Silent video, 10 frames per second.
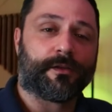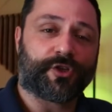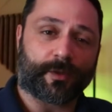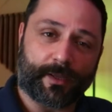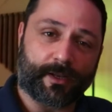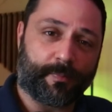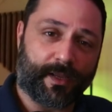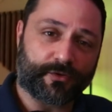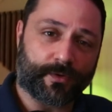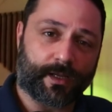Check me out on
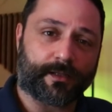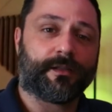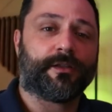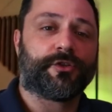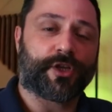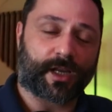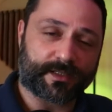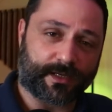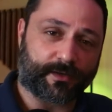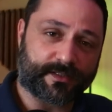Patreon. Check
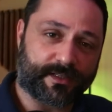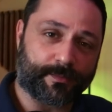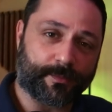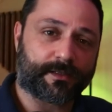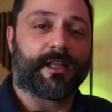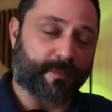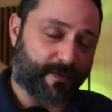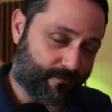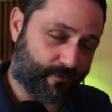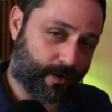us out on Steemit. It's my
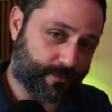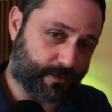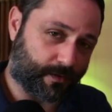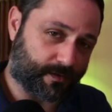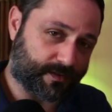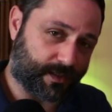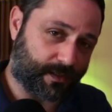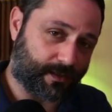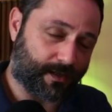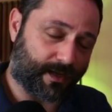favorite cryptocurrency.